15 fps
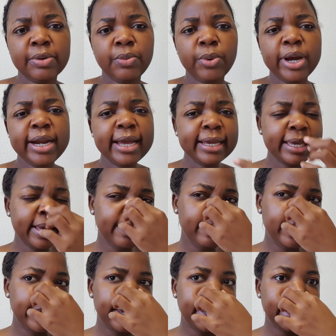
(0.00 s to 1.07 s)
When I came
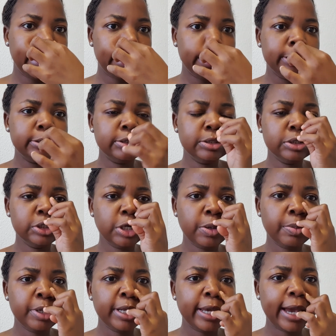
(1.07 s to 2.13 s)
here to
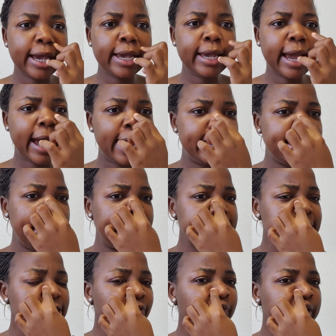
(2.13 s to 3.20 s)
Germany, I
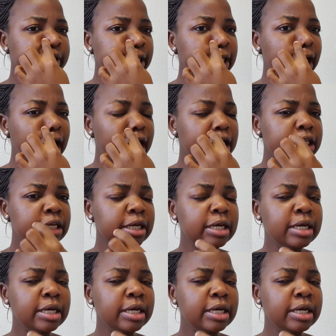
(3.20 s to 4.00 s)
suffered a lot